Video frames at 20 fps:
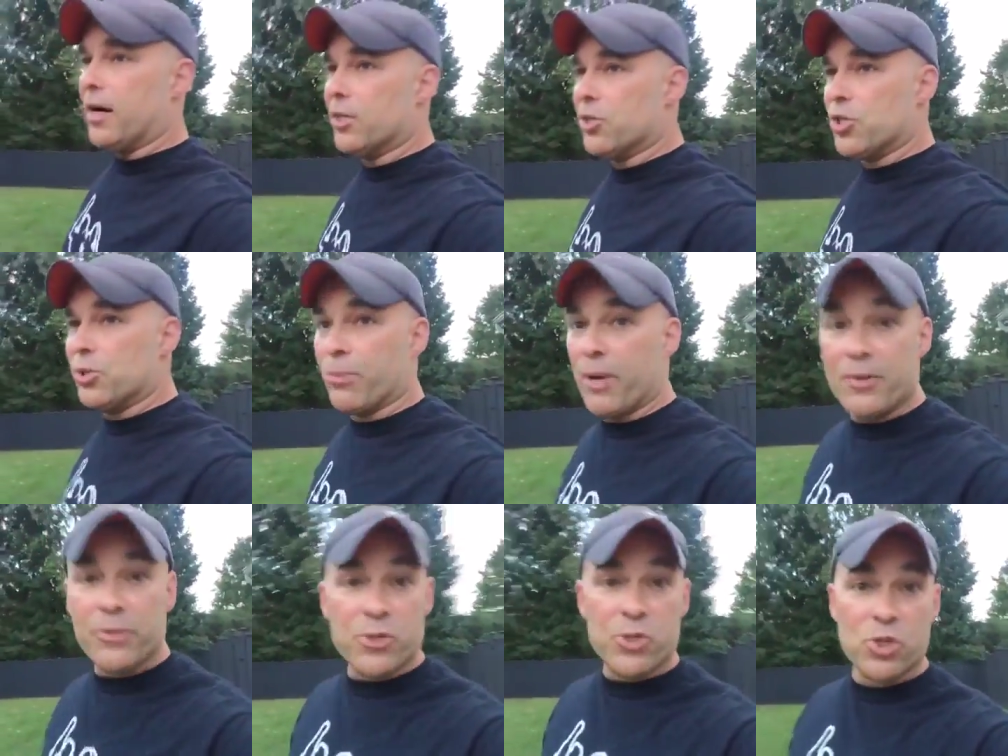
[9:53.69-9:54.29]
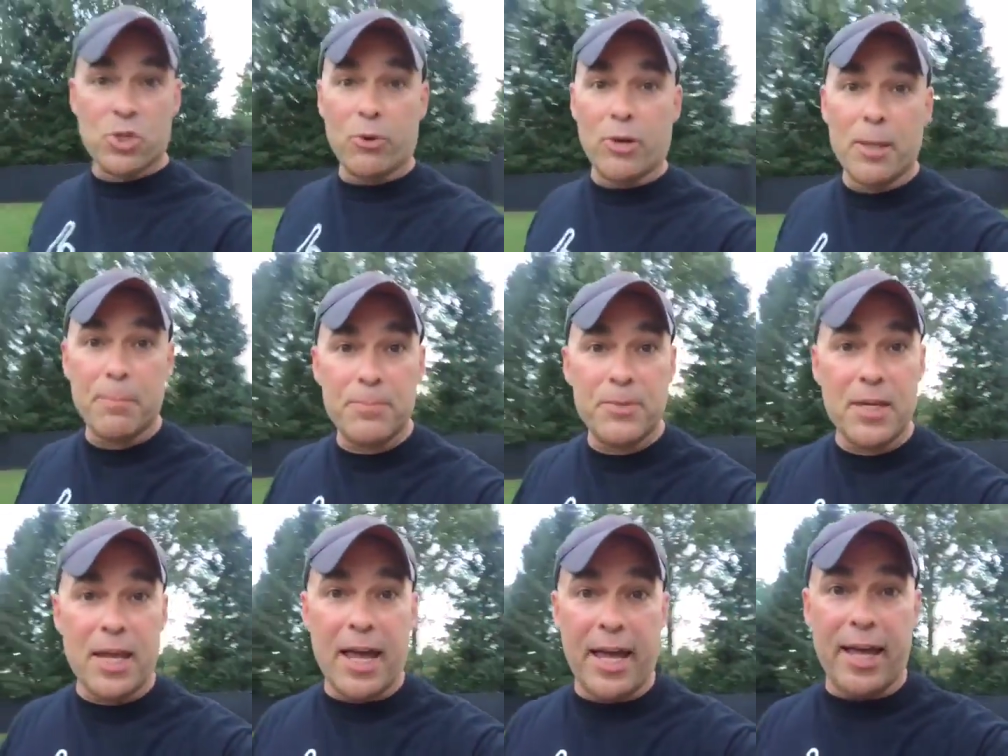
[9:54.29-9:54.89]
She read the
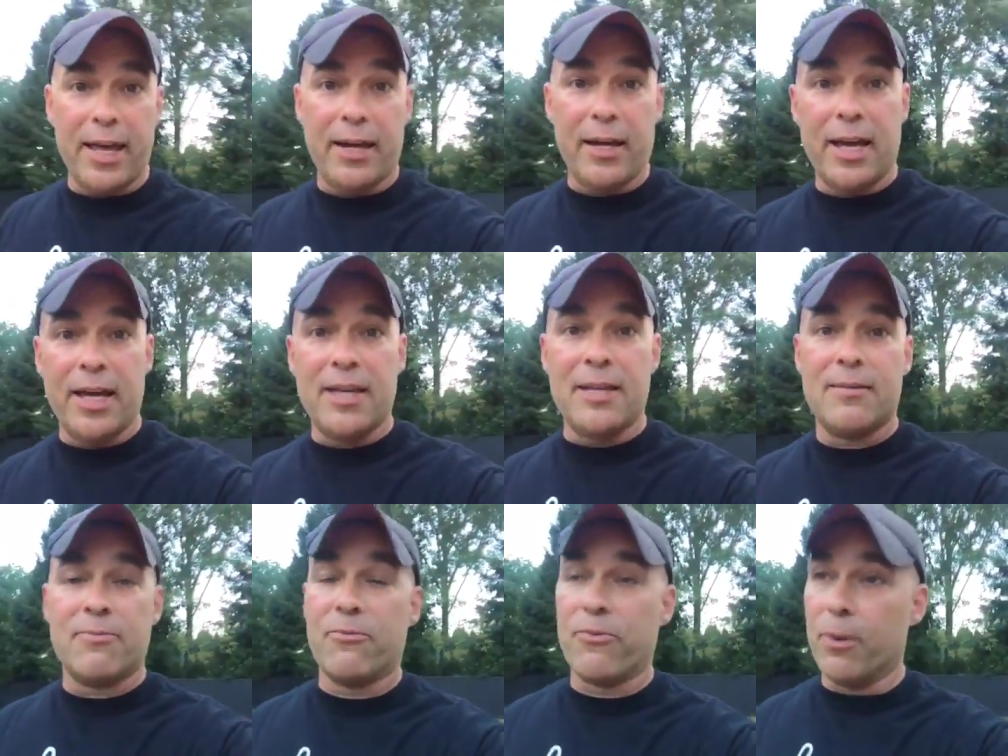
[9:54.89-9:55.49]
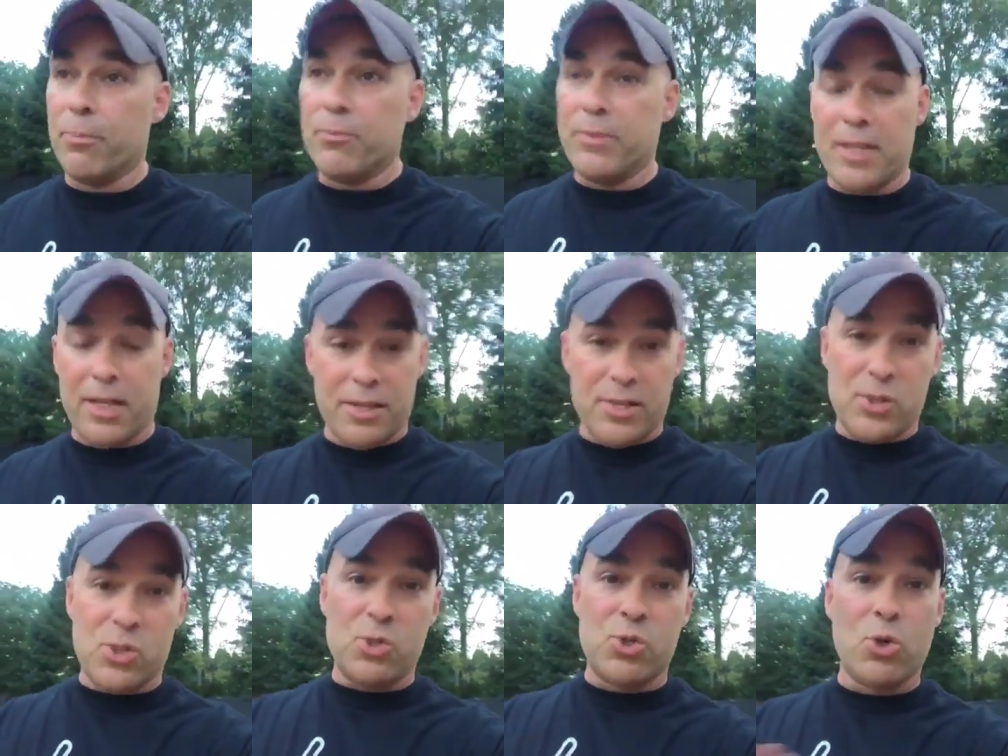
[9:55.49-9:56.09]
script, and I from,
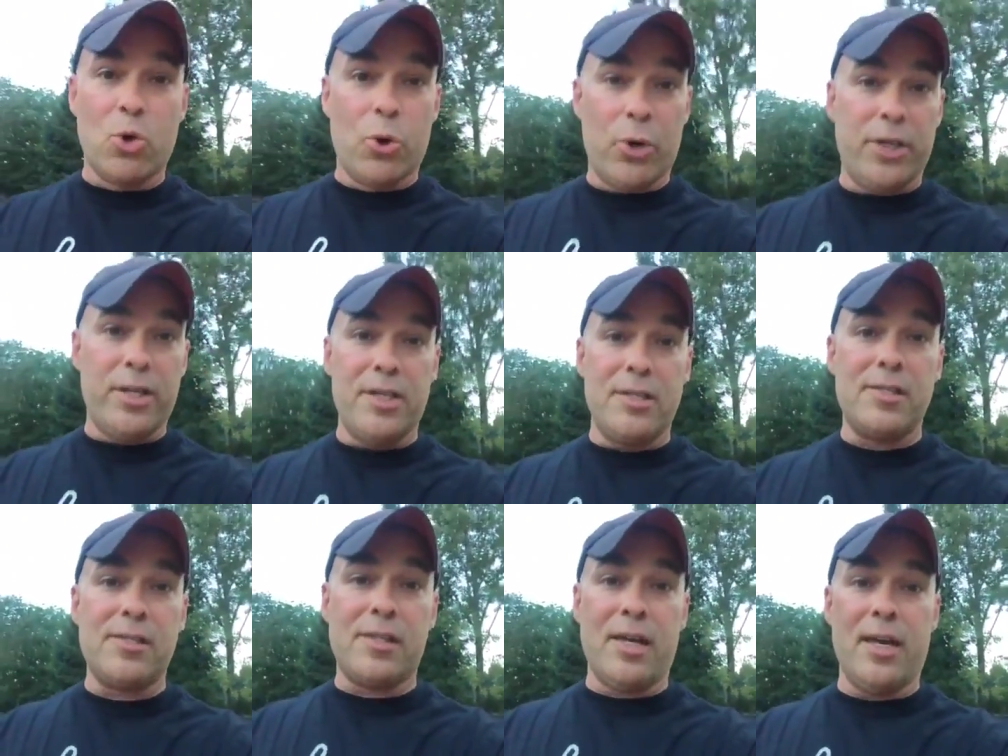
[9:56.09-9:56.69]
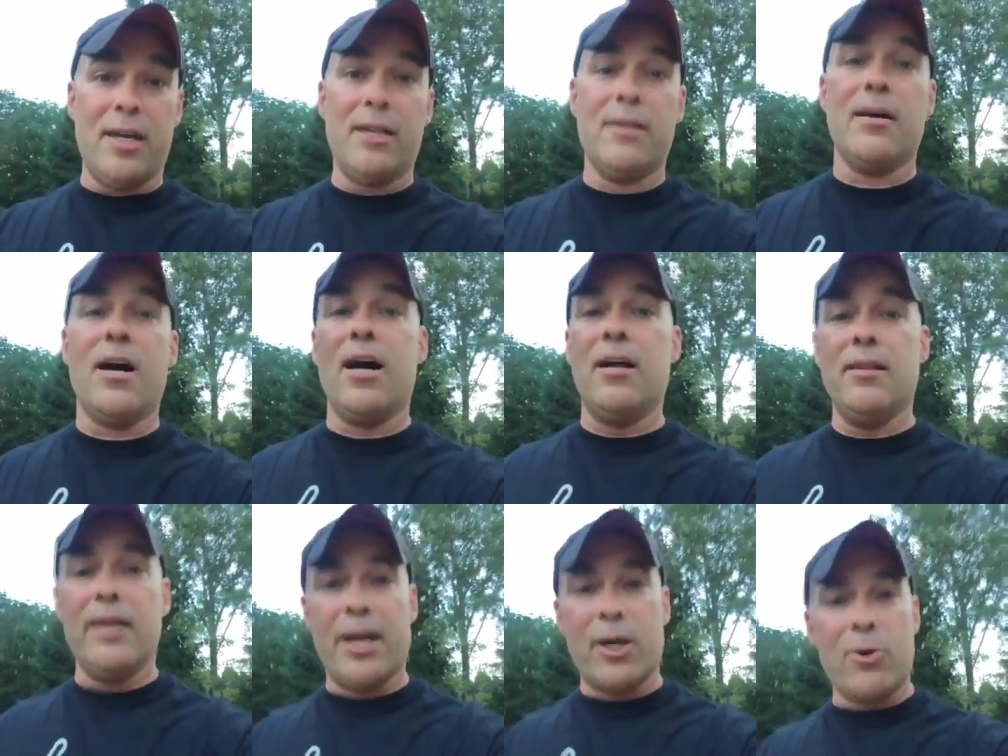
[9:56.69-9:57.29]
now this is Courtney saying,
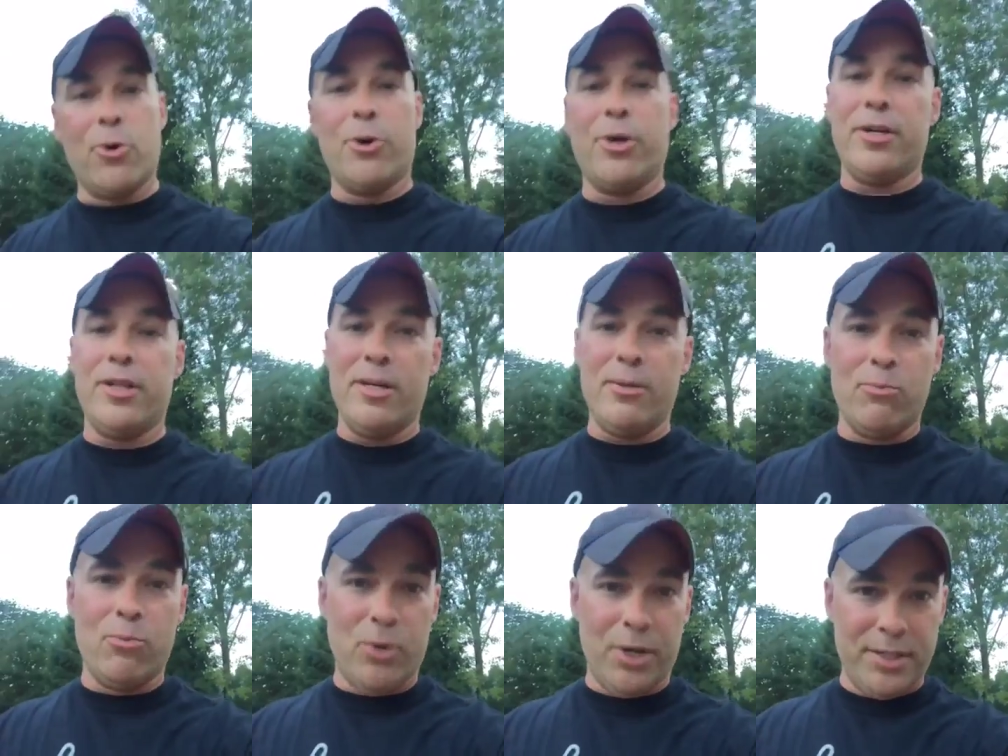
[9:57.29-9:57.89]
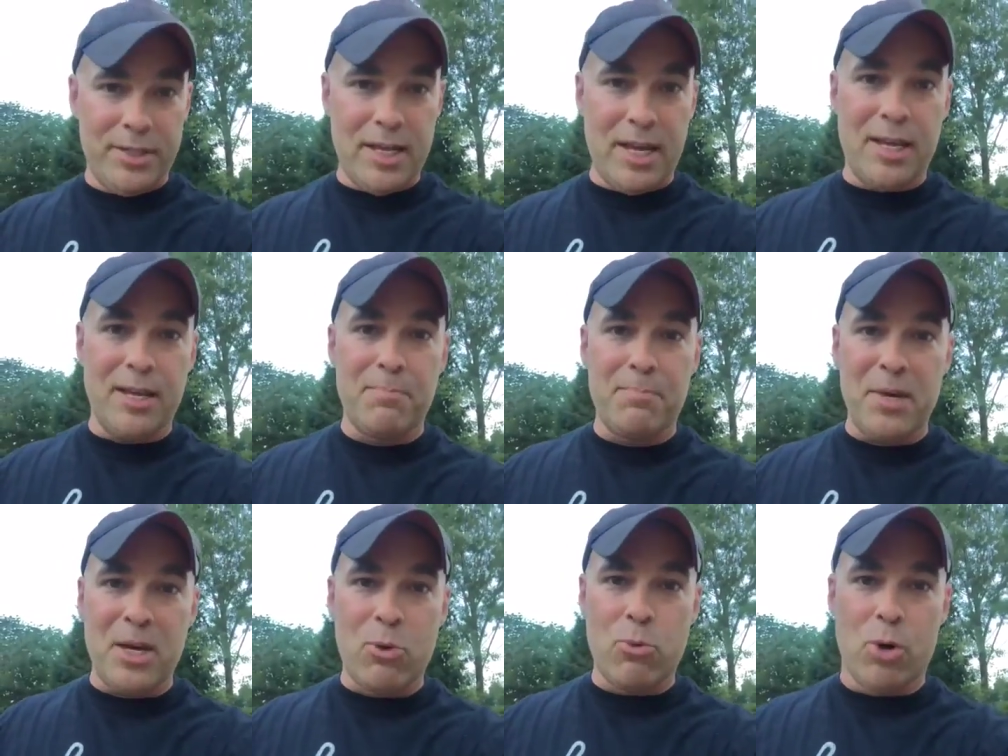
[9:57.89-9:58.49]
I'll let Courtney one day
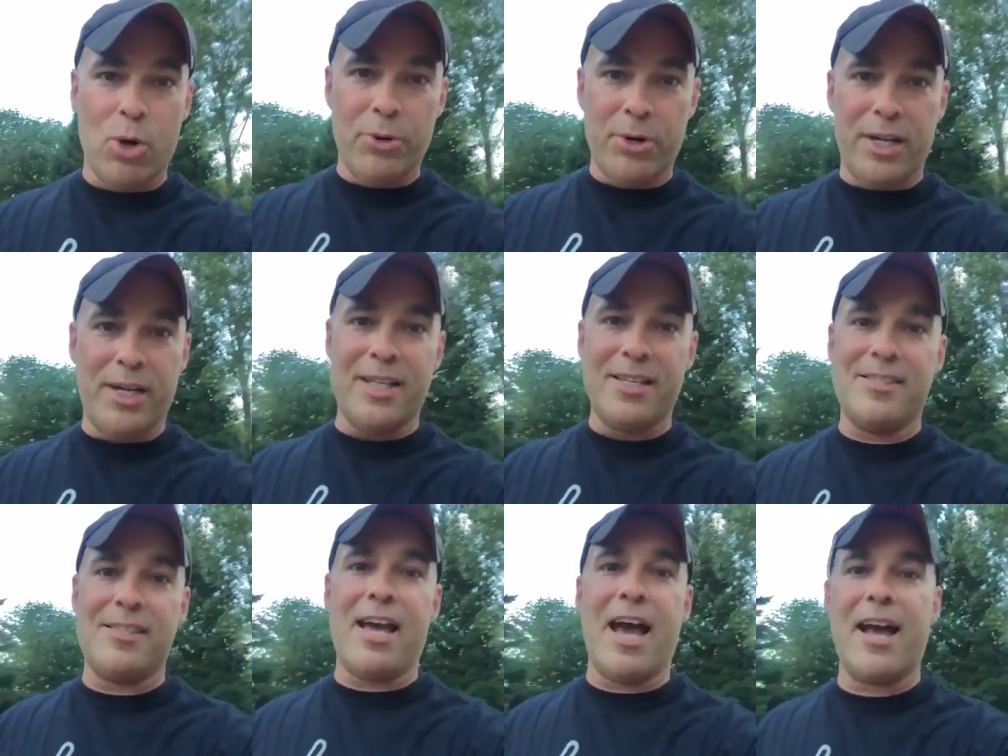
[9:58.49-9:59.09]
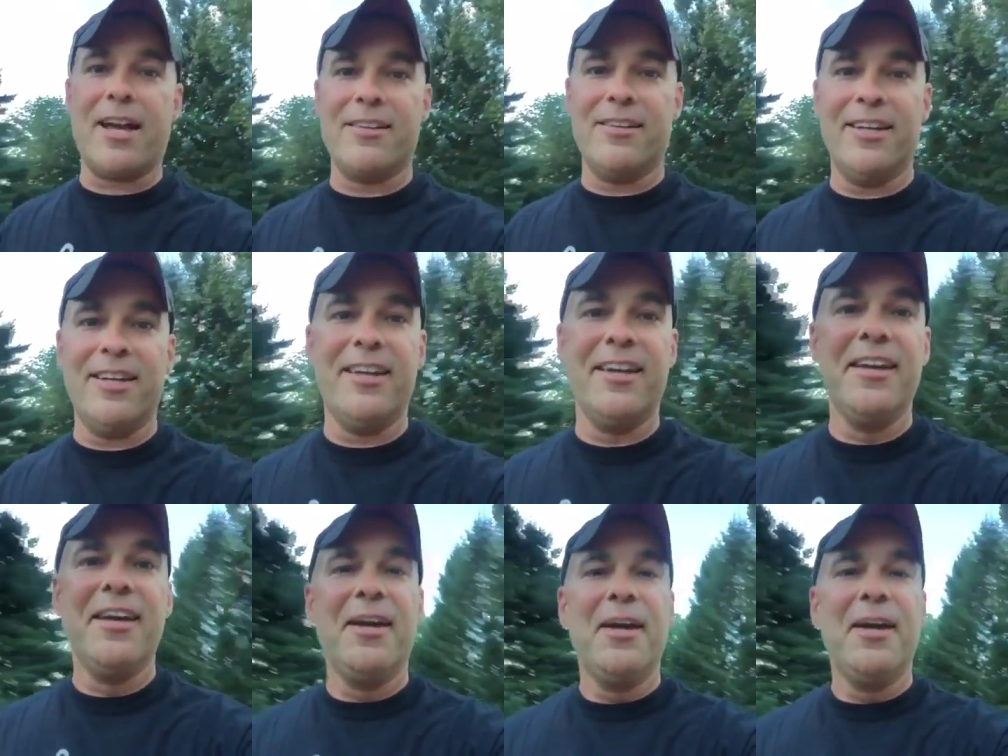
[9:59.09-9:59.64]
be quoted exactly,